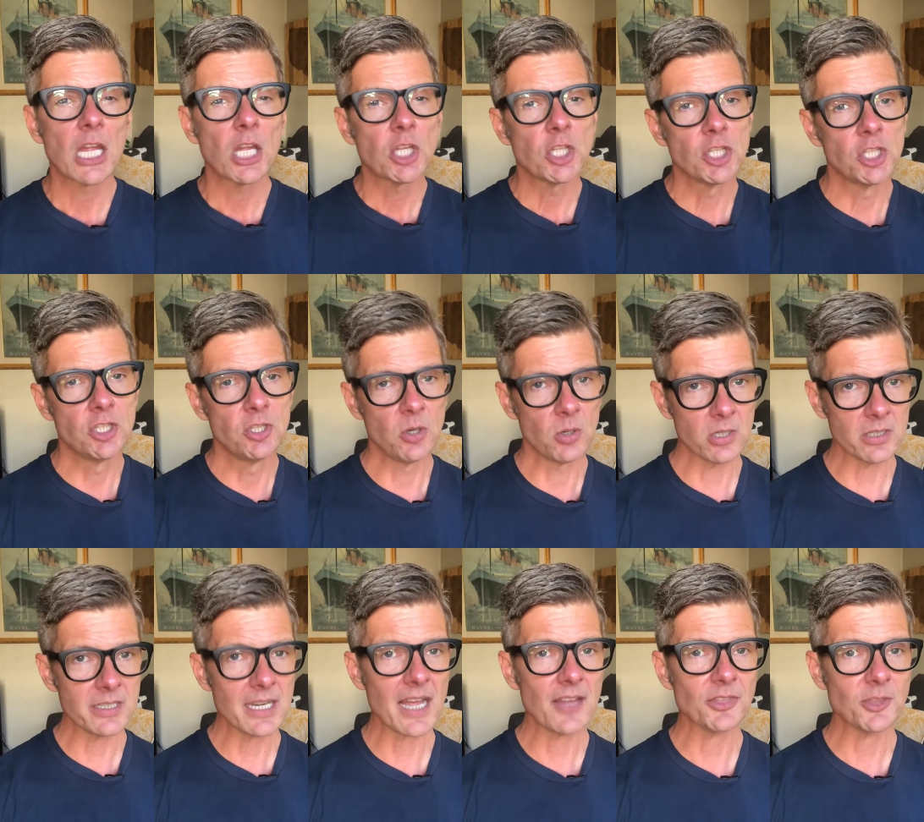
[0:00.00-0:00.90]
you're
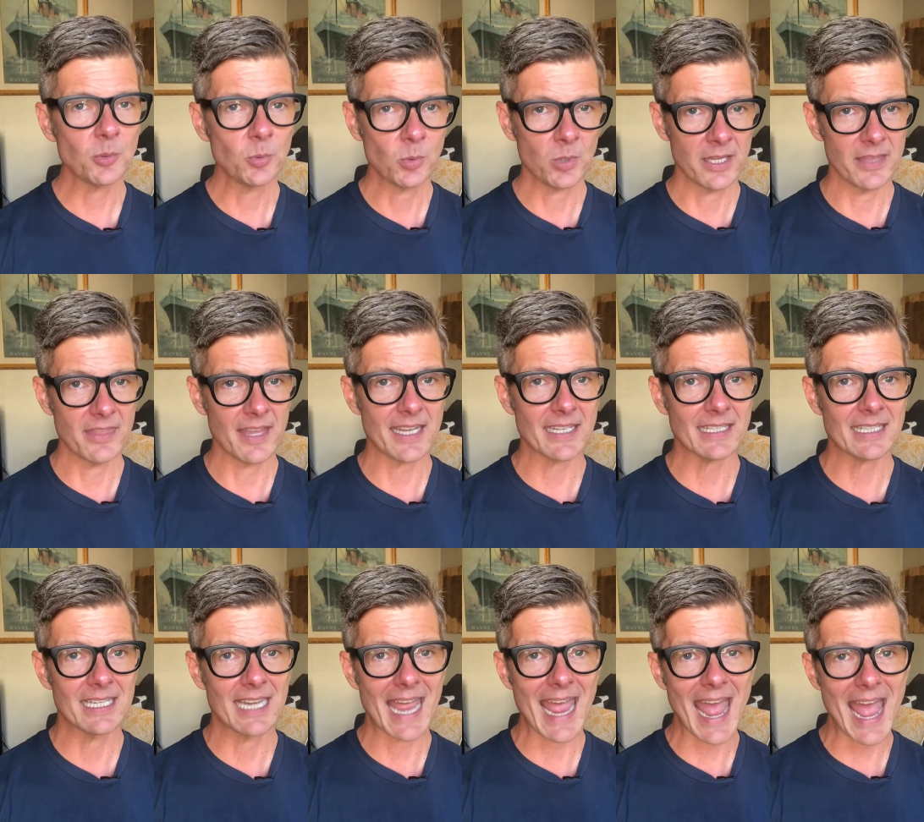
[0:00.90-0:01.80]
not the one that
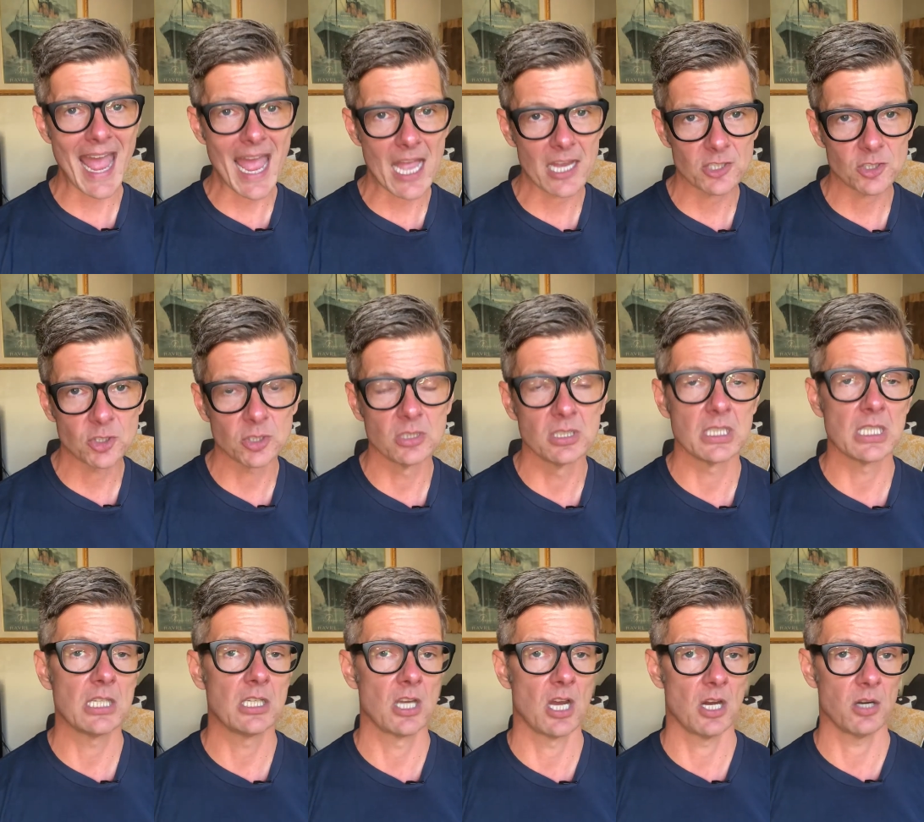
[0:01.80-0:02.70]
can
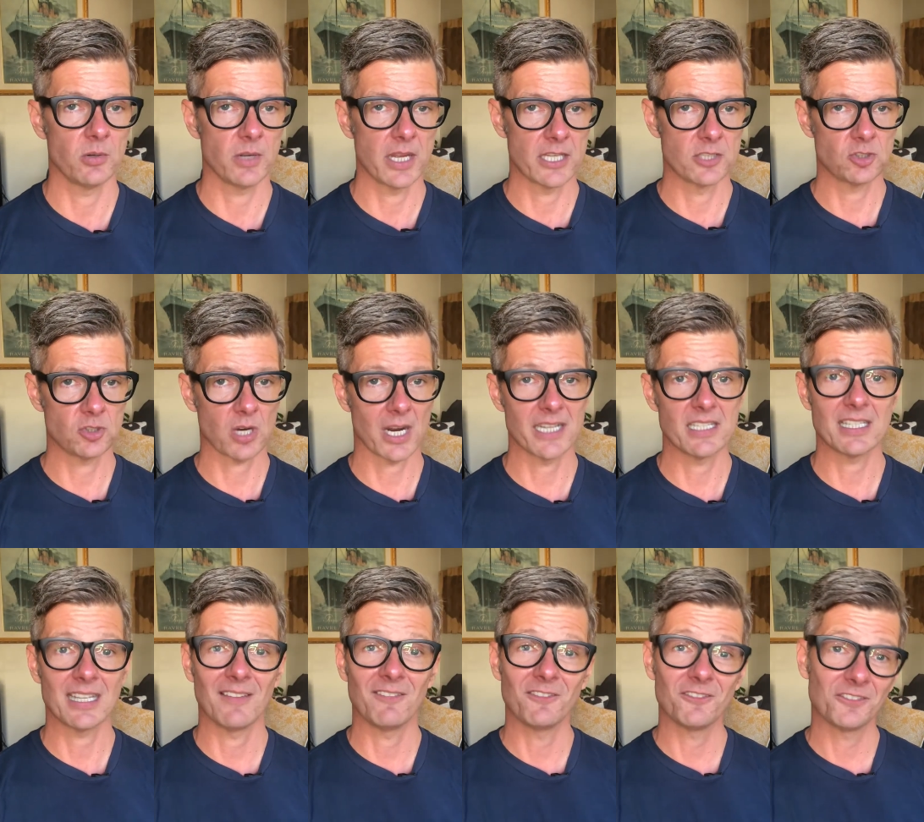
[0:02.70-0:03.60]
actually go and try
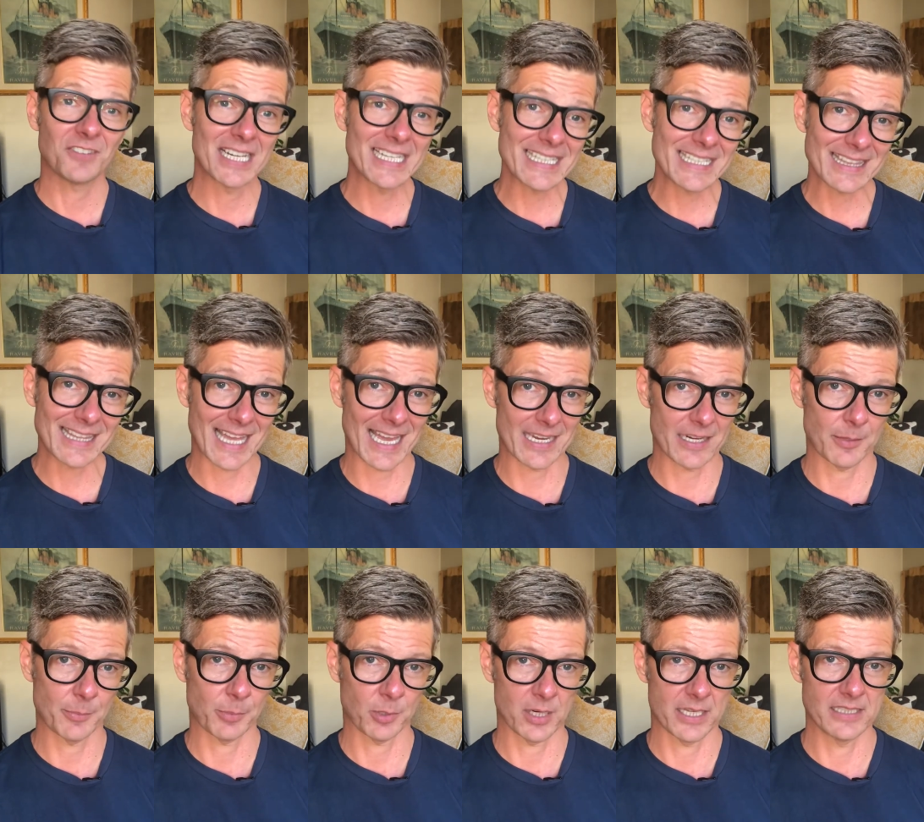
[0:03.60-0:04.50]
to fight that
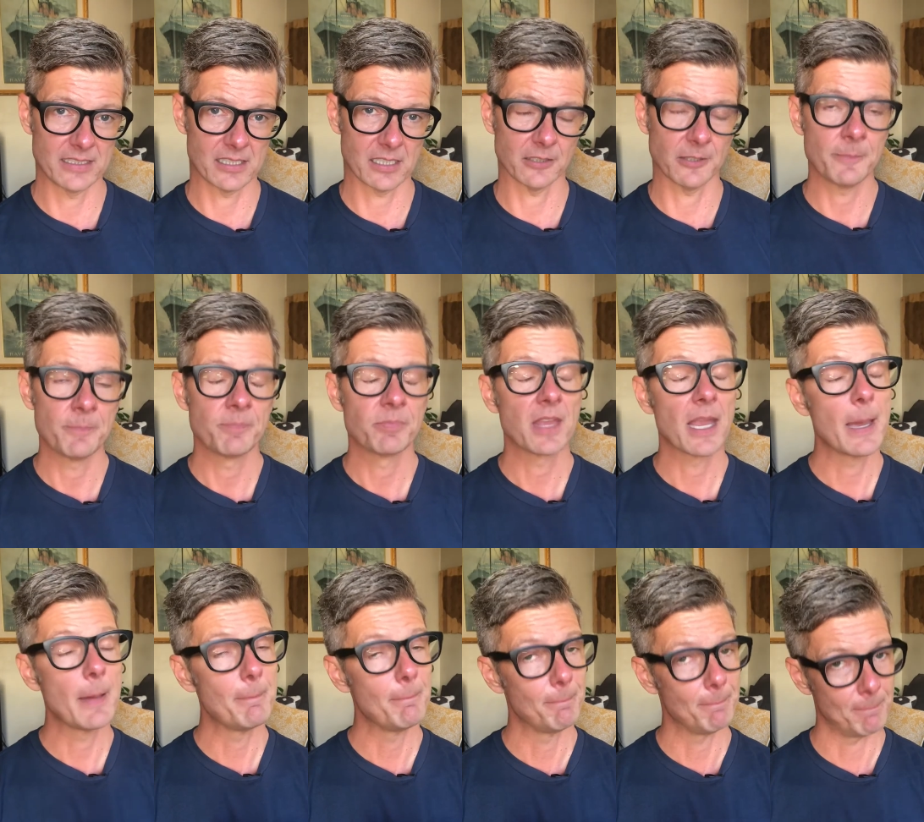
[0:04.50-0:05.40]
appraisal.
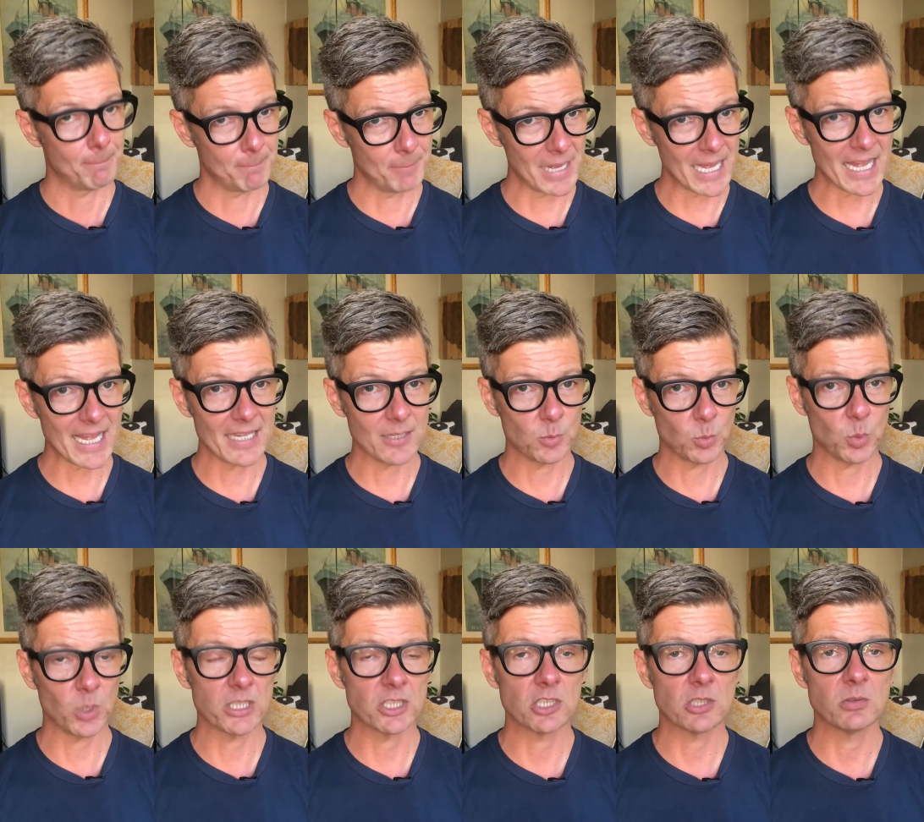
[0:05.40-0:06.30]
But
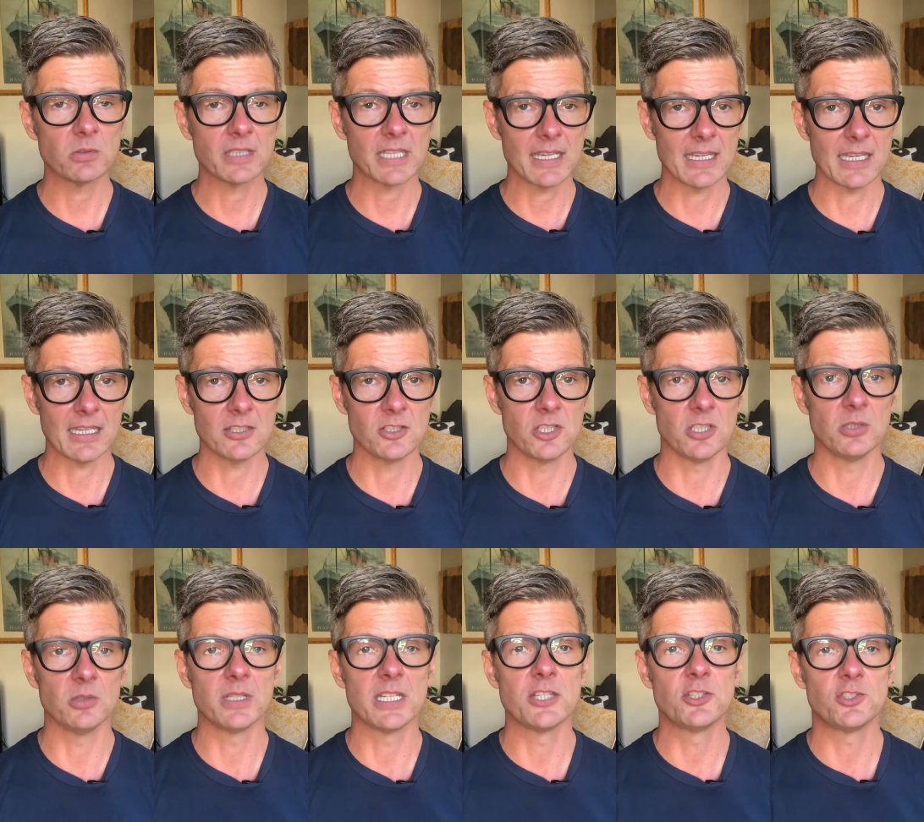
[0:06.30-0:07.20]
what you can
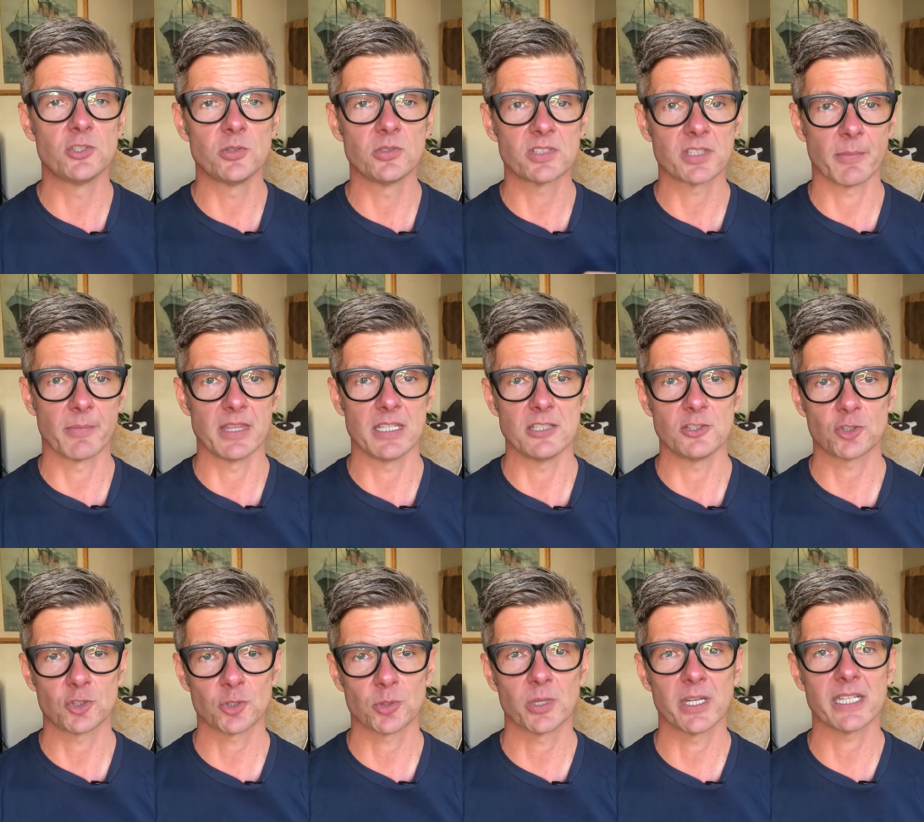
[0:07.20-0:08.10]
do is do some of these
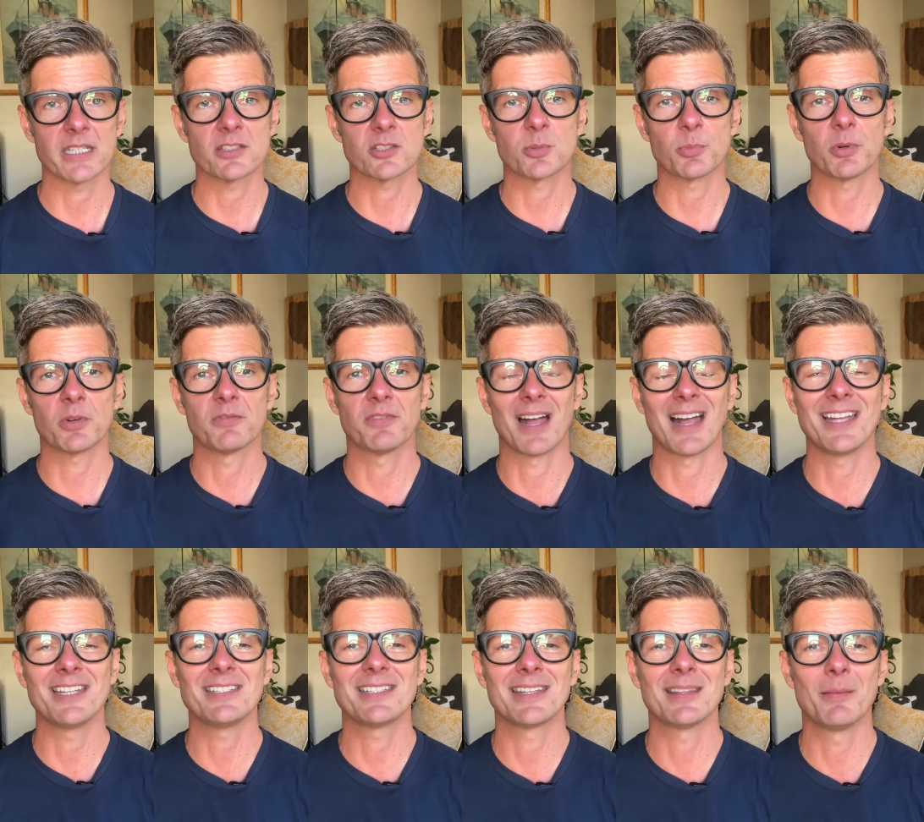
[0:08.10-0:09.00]
tricks to
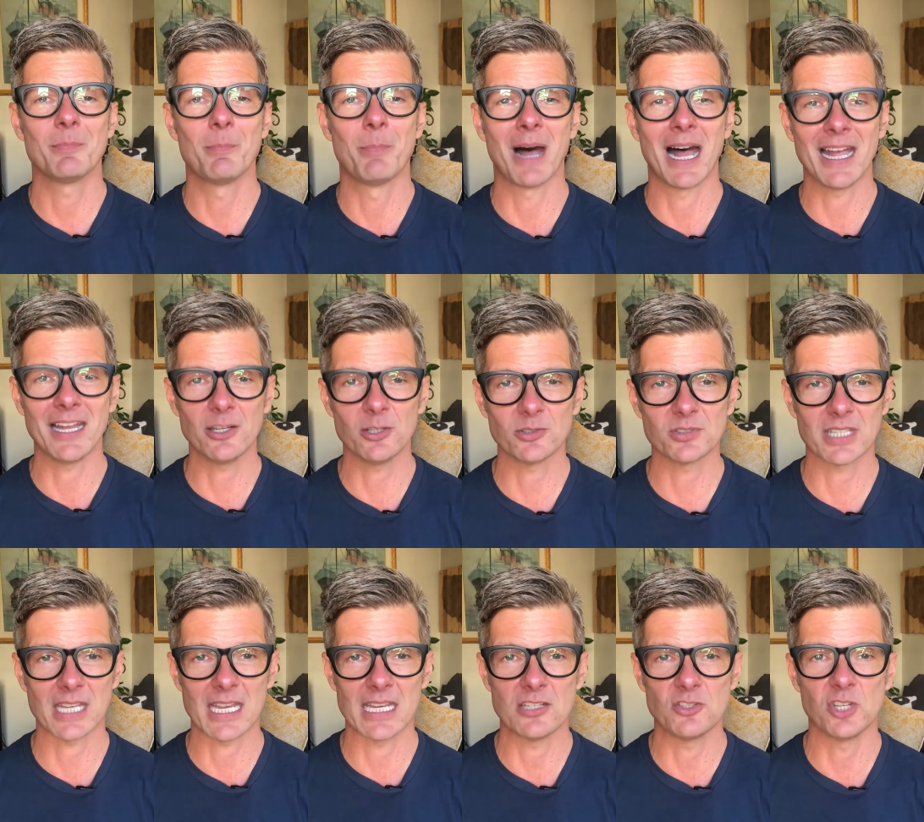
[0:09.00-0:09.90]
provide to the buyer's
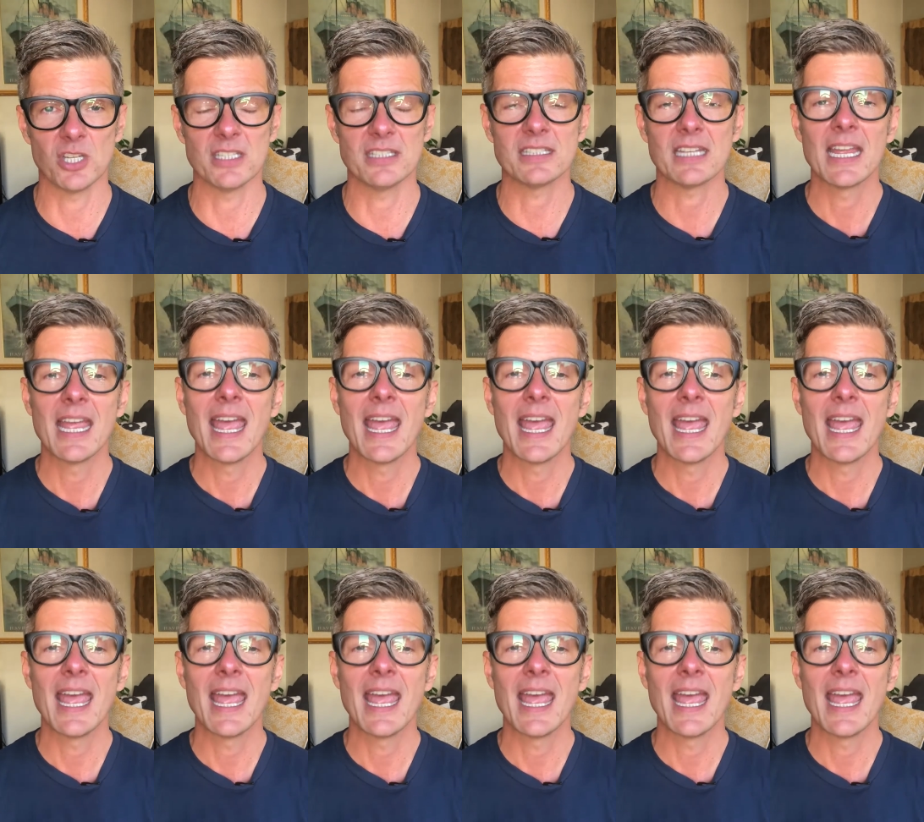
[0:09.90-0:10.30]
agent,